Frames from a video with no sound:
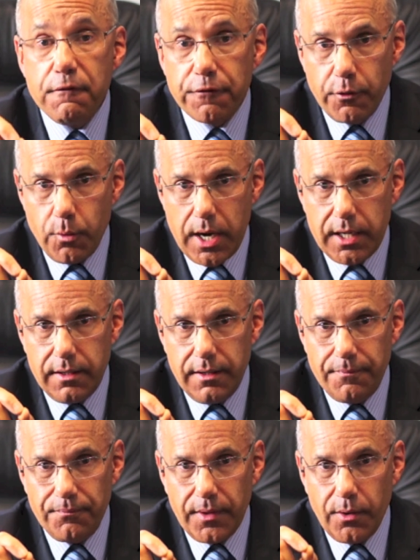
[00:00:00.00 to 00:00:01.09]

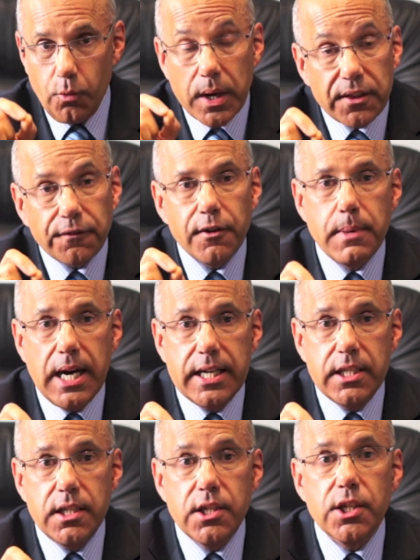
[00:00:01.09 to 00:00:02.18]
Everyone with
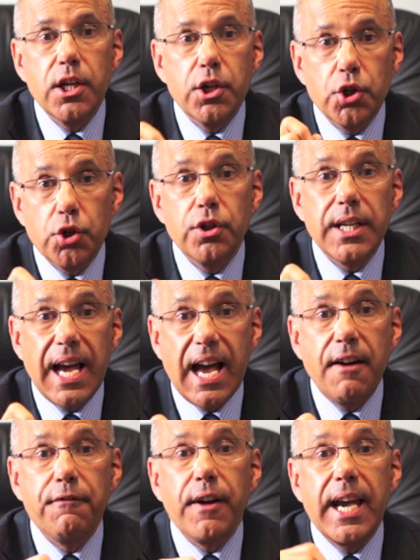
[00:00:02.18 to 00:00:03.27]
phlebitis should
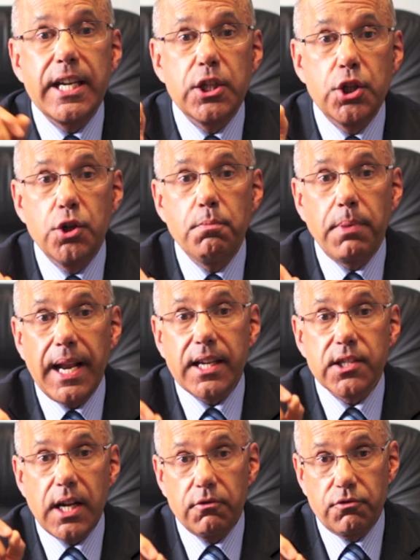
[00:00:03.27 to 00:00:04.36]
have a
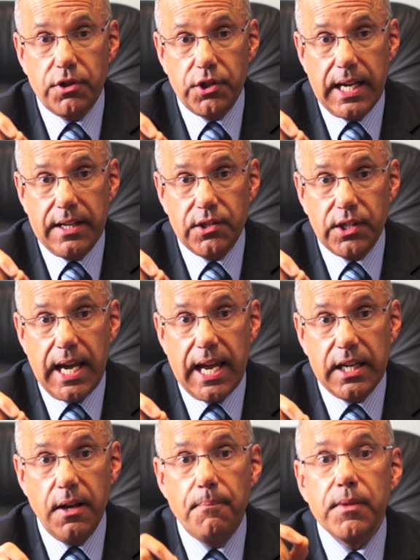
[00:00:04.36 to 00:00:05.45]
duplex ultrasound
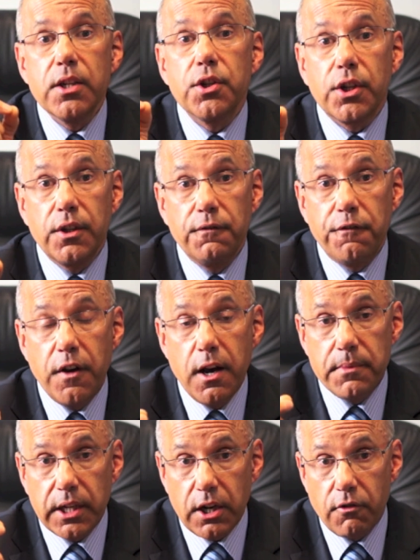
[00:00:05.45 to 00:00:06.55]
scan to
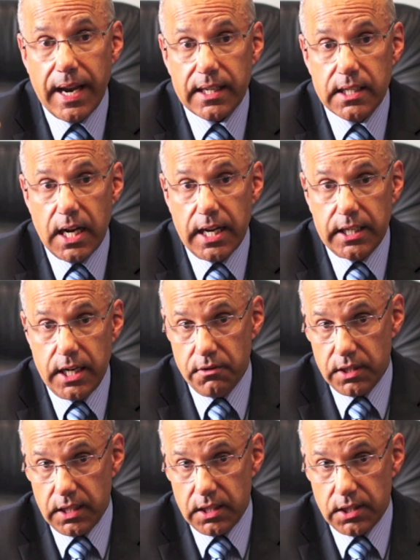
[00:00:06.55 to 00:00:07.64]
confirm the correct
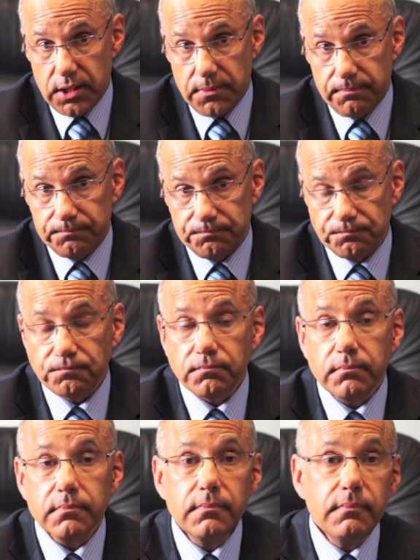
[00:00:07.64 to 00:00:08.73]
diagnosis,
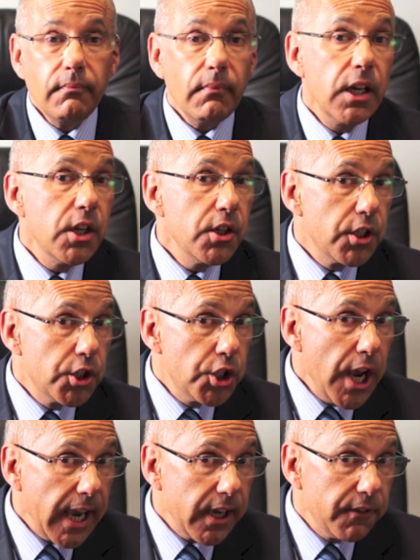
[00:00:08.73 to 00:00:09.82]
to
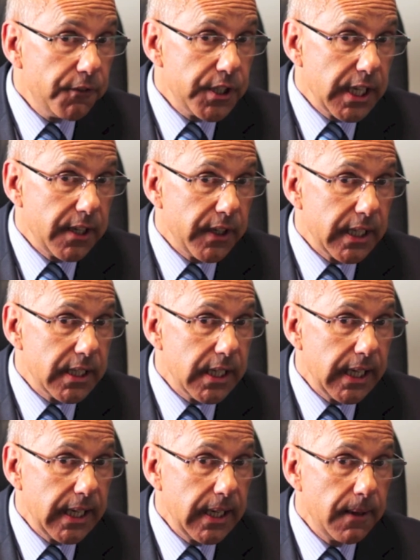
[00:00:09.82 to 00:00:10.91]
check for
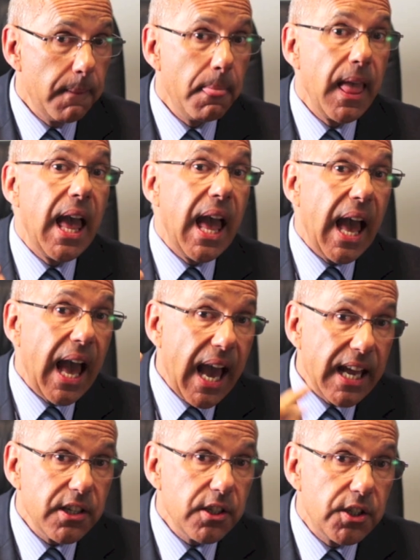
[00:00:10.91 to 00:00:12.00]
DVT,
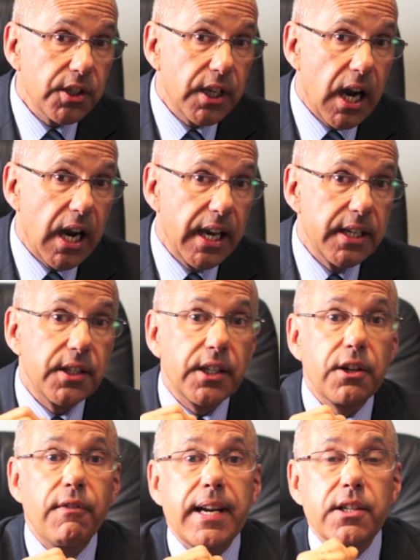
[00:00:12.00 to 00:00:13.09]
and to guide
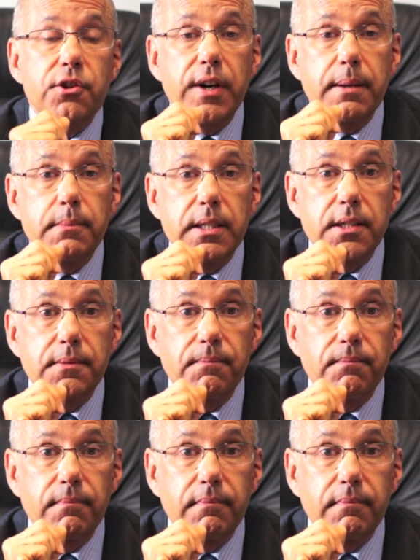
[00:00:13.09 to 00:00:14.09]
the correct treatment.